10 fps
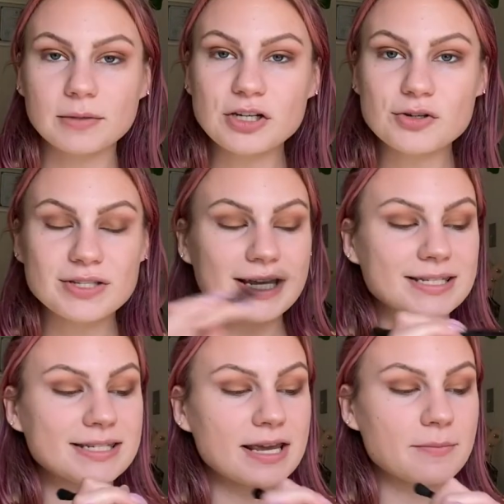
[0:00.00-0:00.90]
going to use that
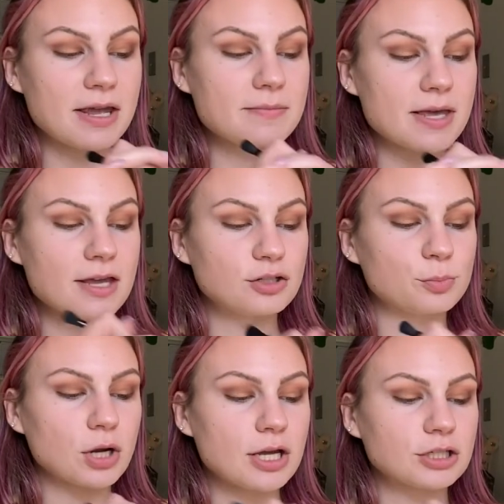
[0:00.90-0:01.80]
same ABH
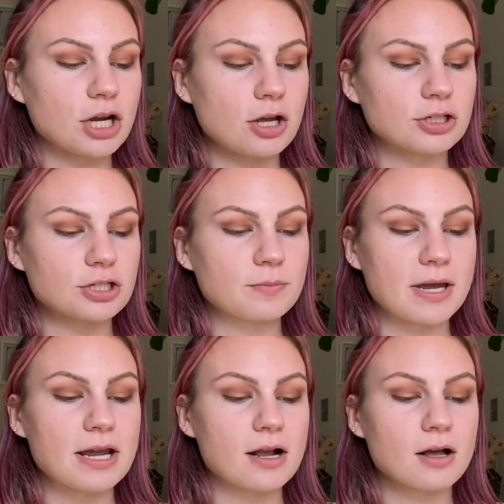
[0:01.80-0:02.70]
brush on just
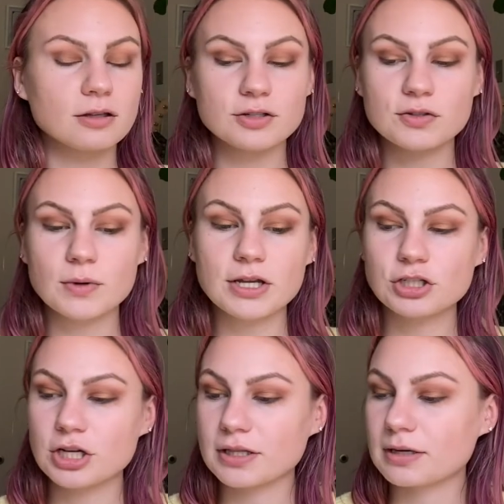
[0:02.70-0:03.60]
my color
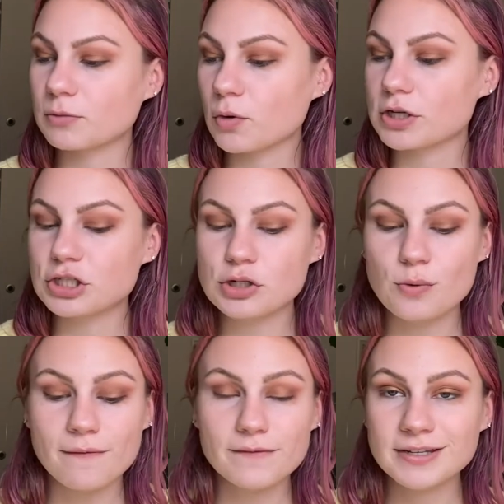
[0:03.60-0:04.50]
switch, and then I'm going
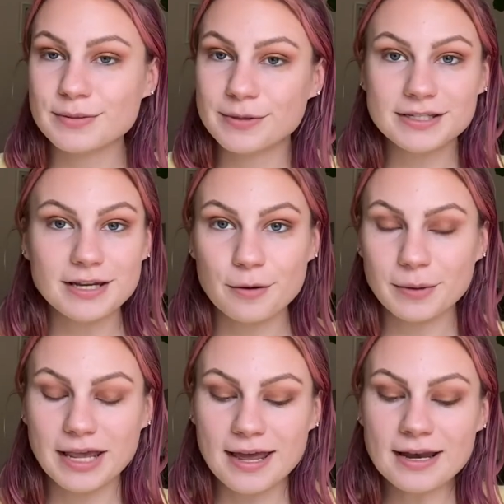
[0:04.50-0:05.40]
to Fix Plus it up
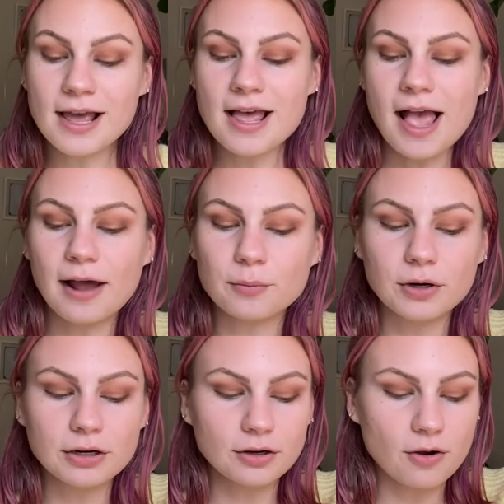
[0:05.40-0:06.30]
again, and we're
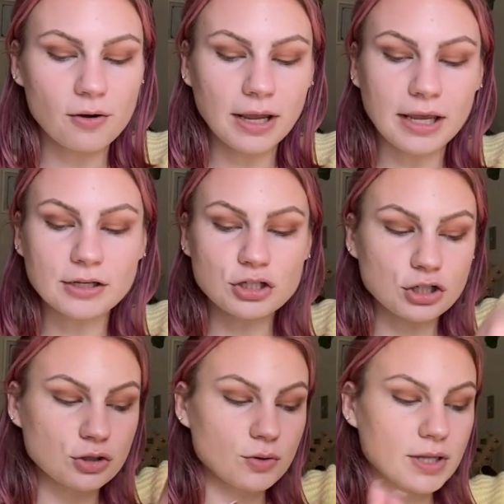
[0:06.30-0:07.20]
going to go
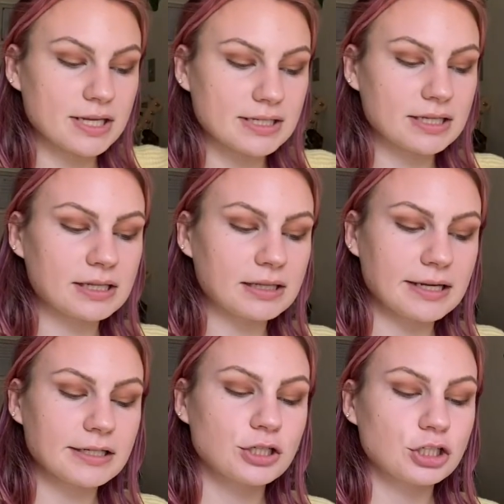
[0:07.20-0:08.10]
into this
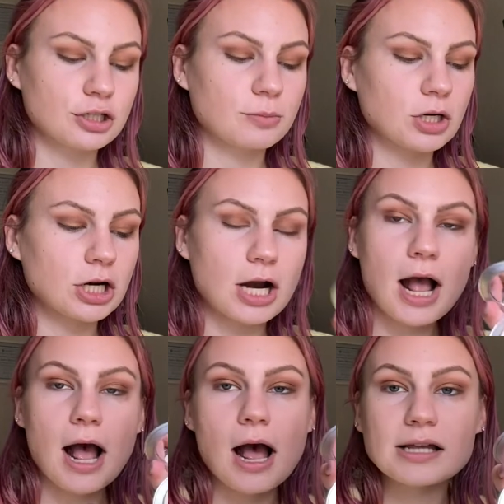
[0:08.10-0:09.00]
lightest shimmer,
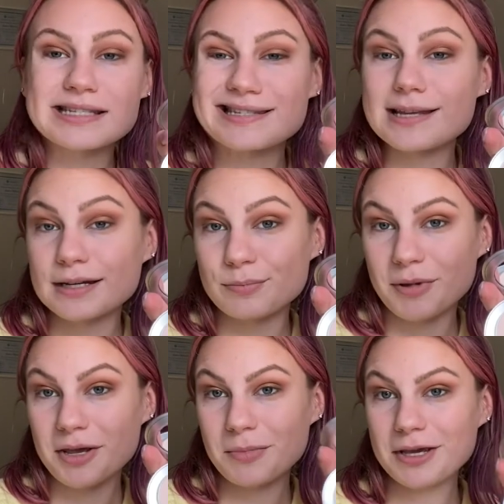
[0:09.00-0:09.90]
uh, Sun
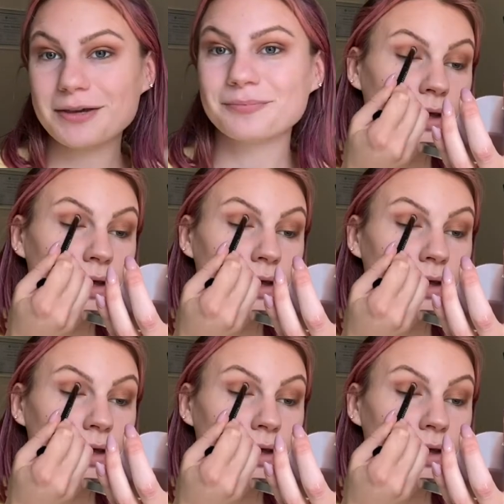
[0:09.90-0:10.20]
Baby.